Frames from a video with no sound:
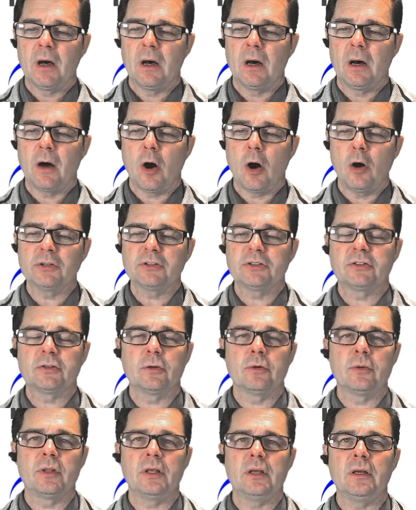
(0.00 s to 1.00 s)

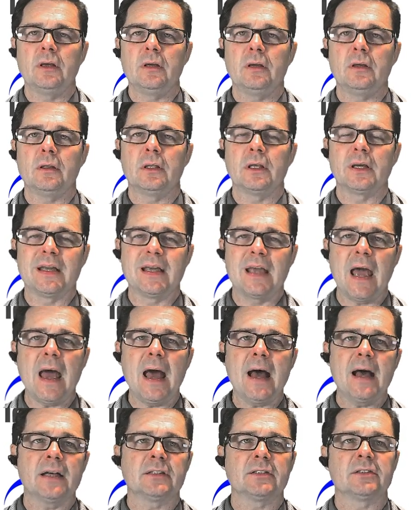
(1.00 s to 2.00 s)
Also, the
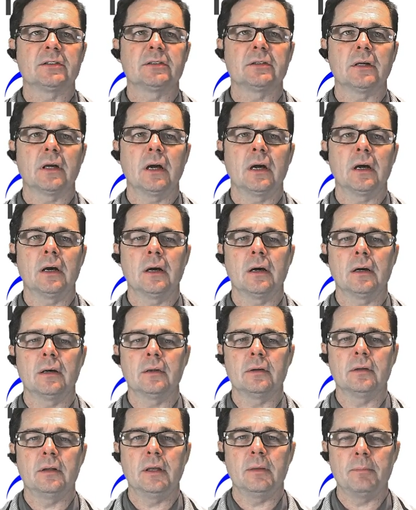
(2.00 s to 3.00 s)
gas
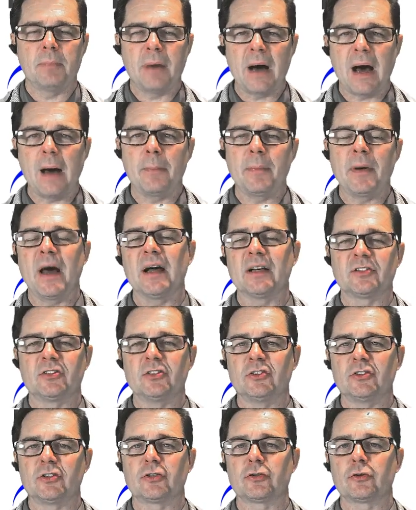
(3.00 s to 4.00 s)
that
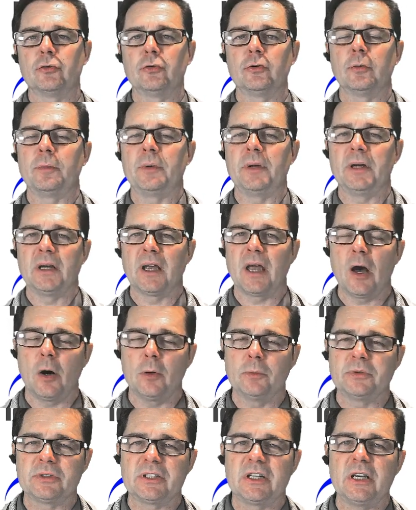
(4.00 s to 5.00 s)
bypasses through the pig
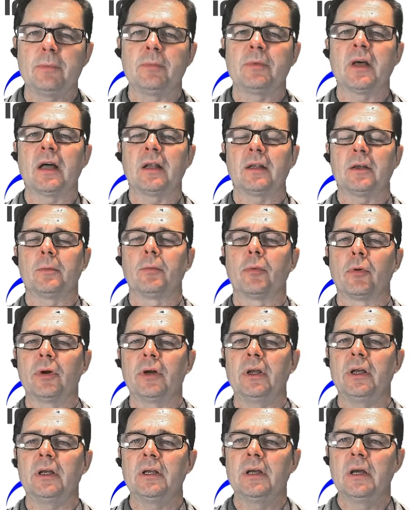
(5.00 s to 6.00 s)
helps keep that
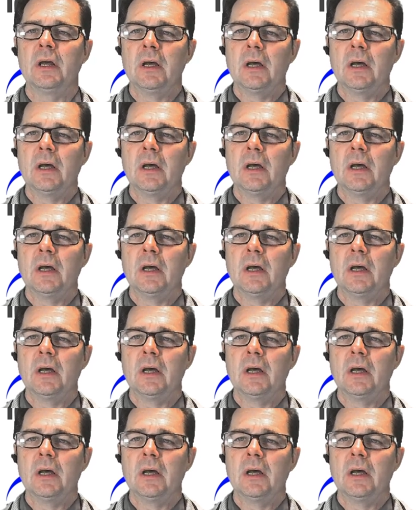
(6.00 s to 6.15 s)
debris,